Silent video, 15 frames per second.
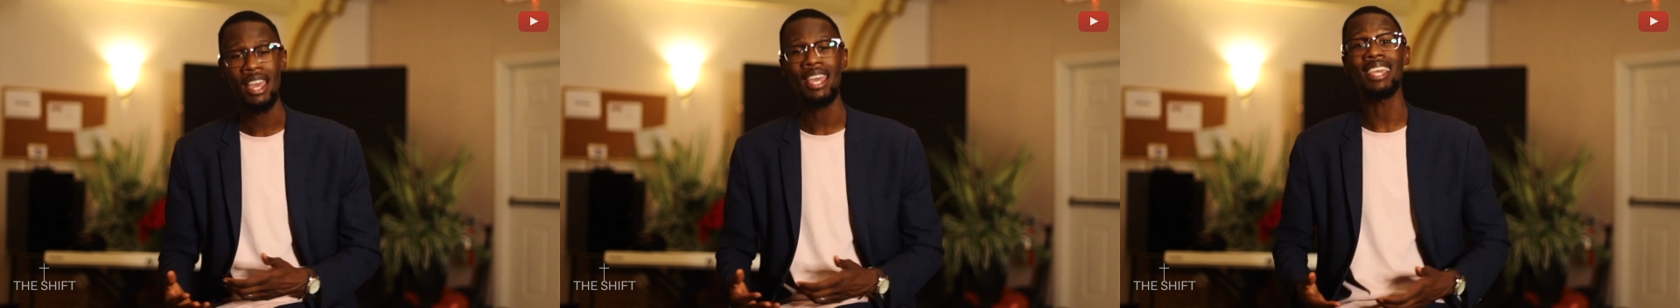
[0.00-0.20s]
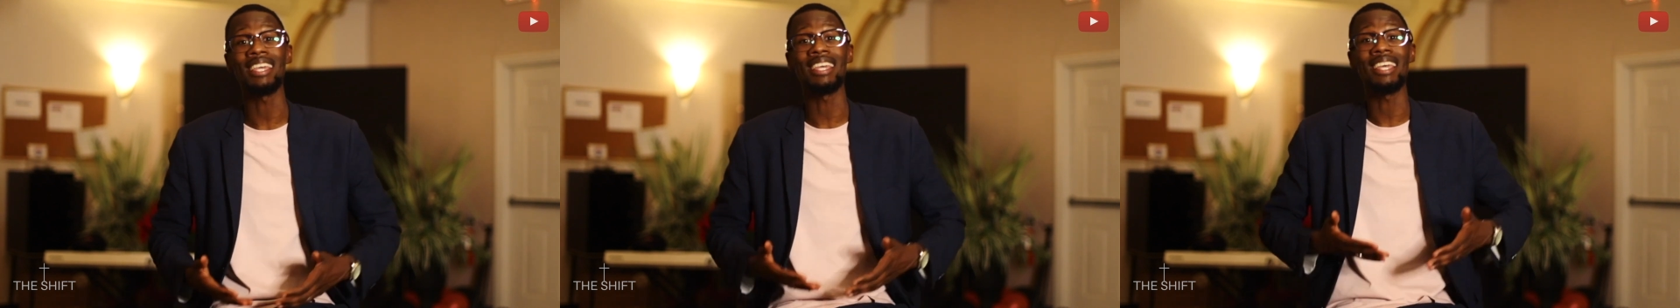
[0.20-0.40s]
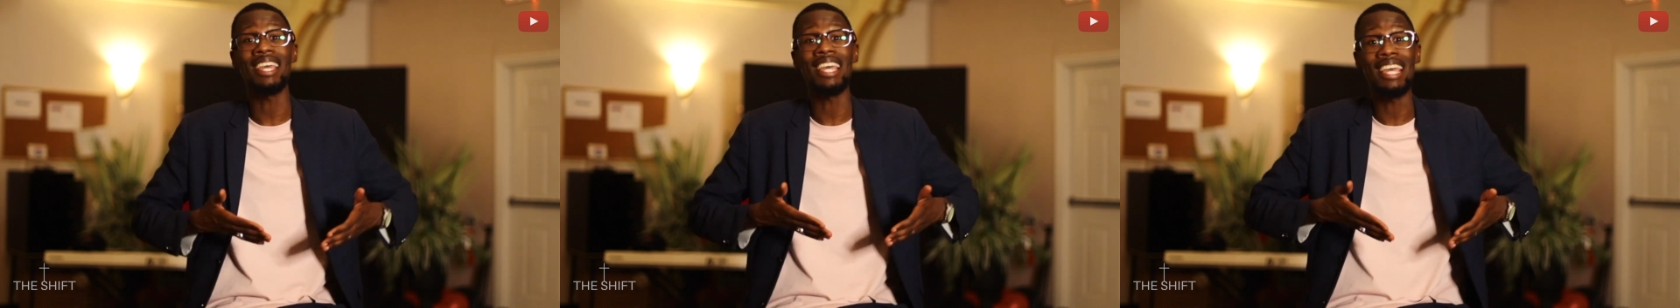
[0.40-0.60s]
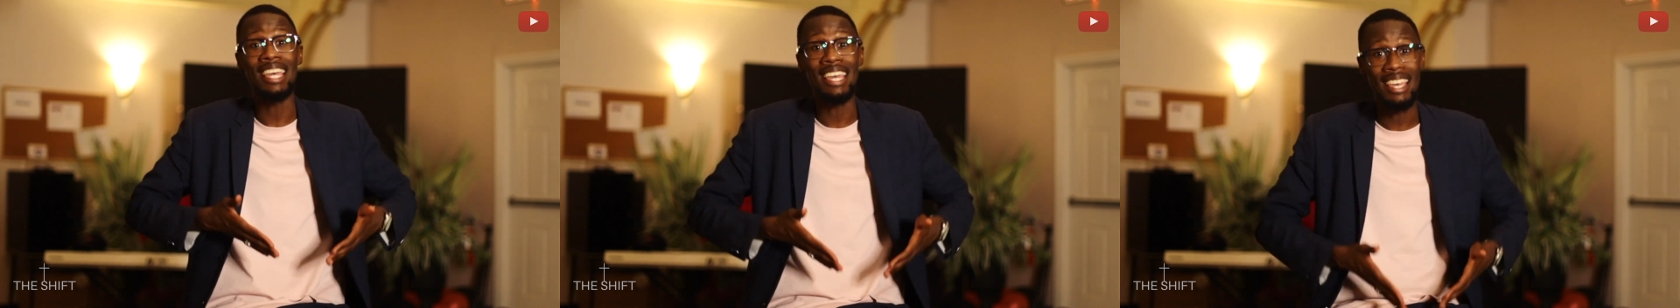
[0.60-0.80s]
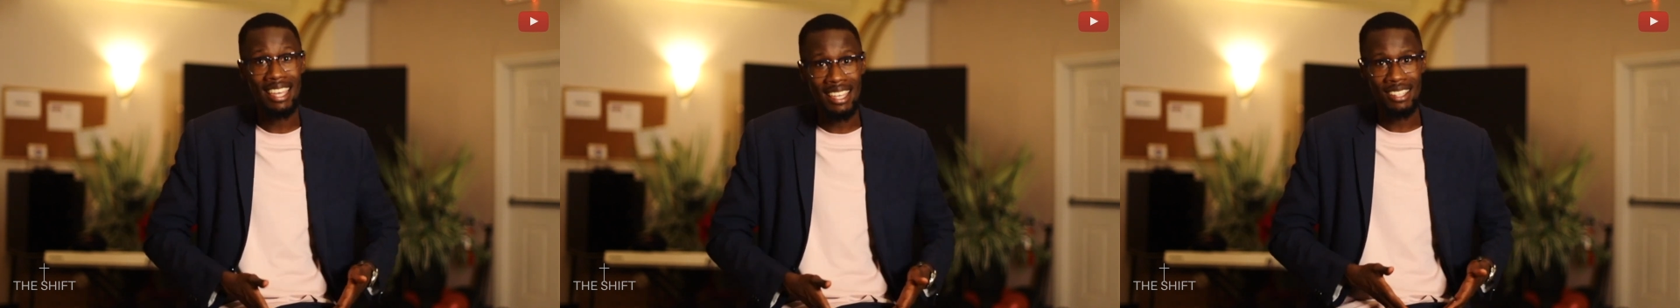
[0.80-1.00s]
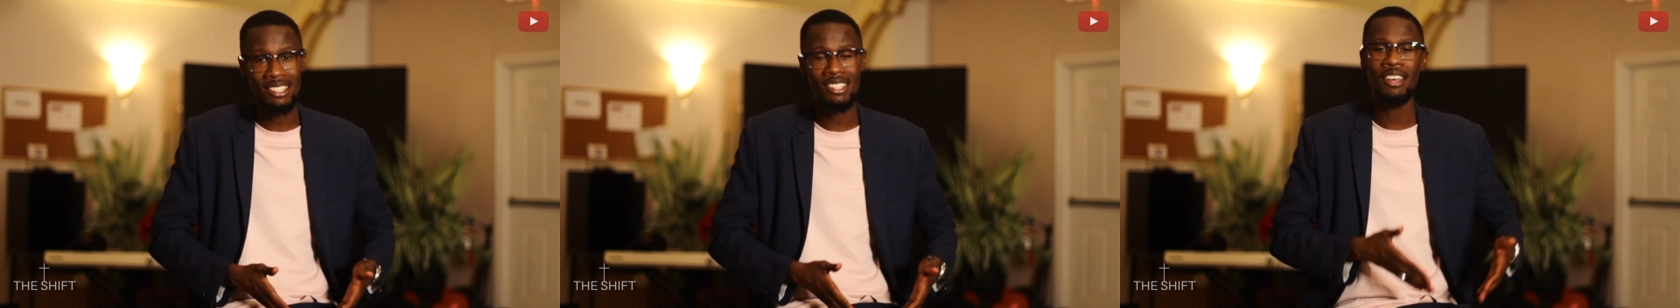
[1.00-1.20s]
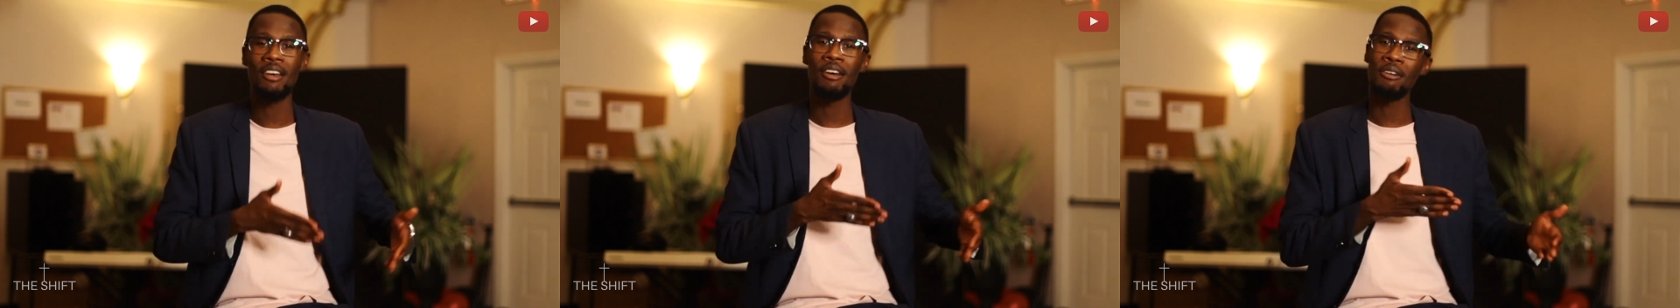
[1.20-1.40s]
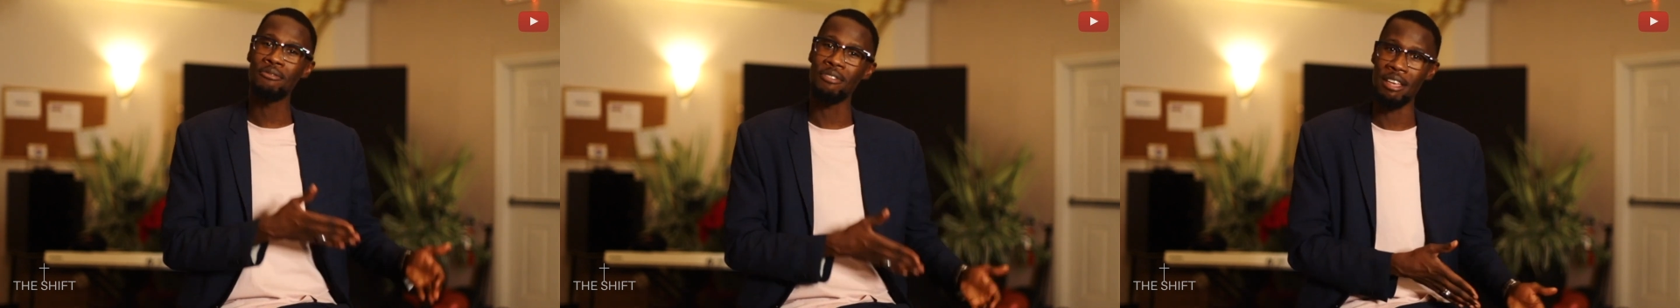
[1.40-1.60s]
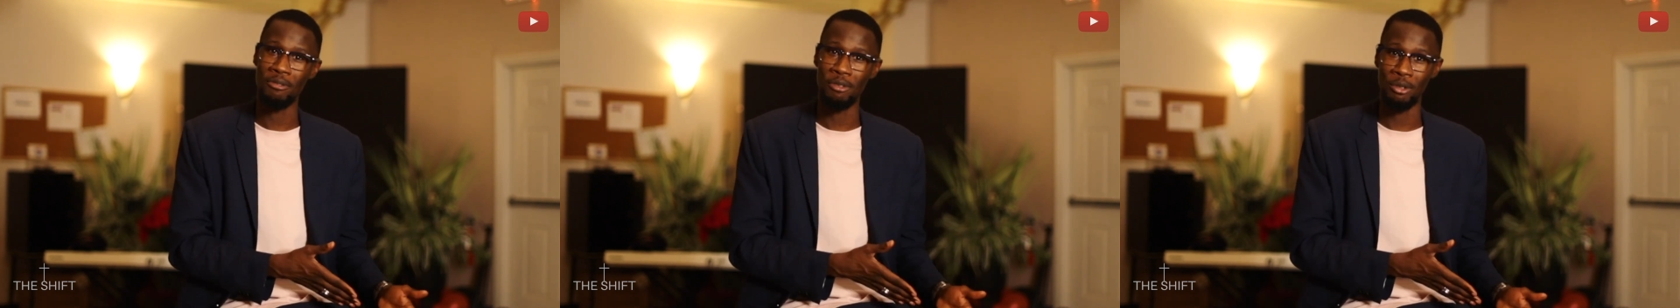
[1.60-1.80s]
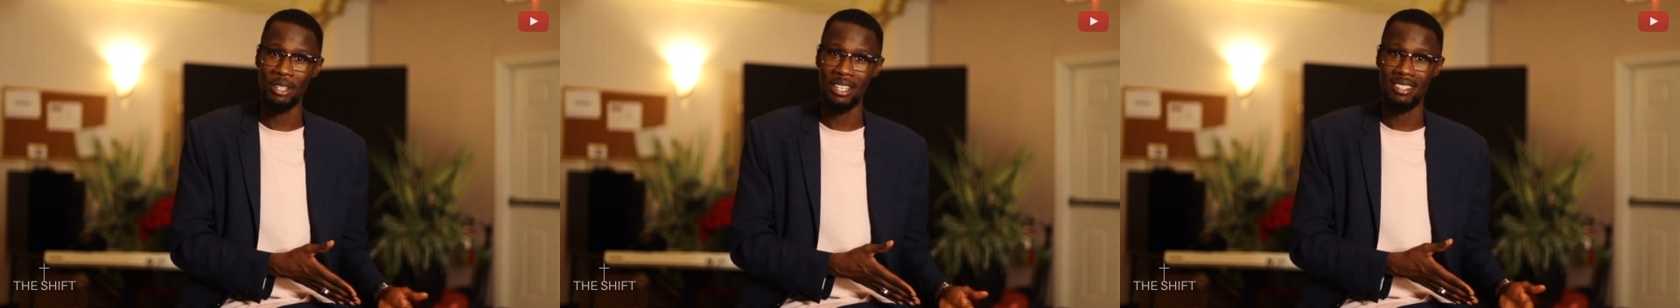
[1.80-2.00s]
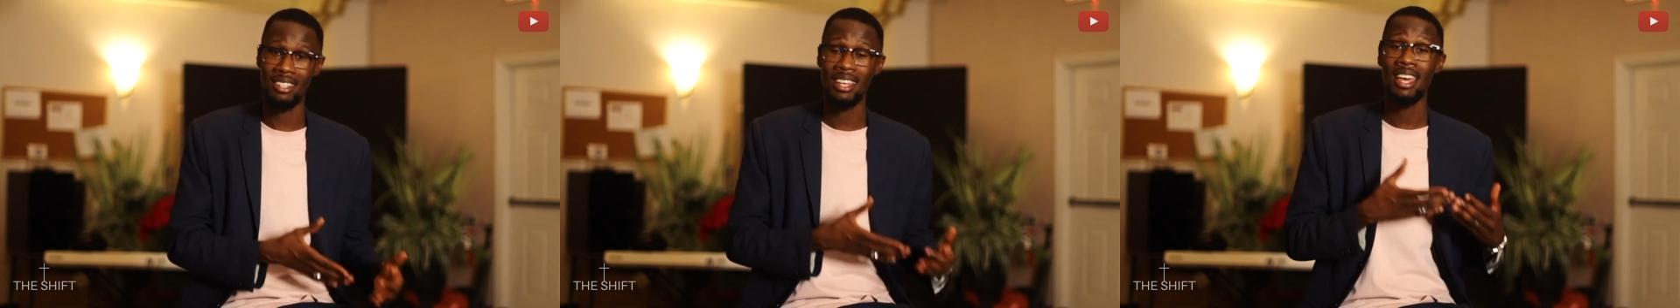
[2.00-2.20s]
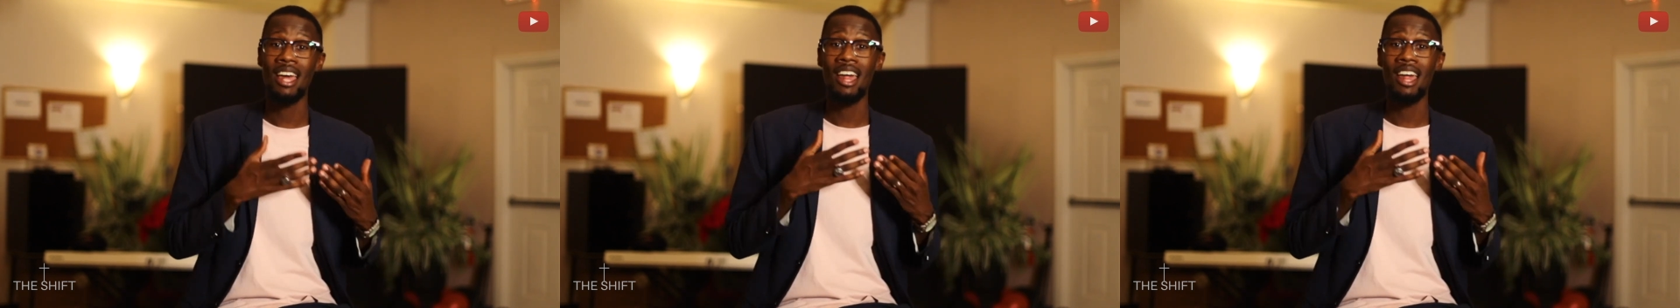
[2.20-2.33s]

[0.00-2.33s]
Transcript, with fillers: He is faithfulness.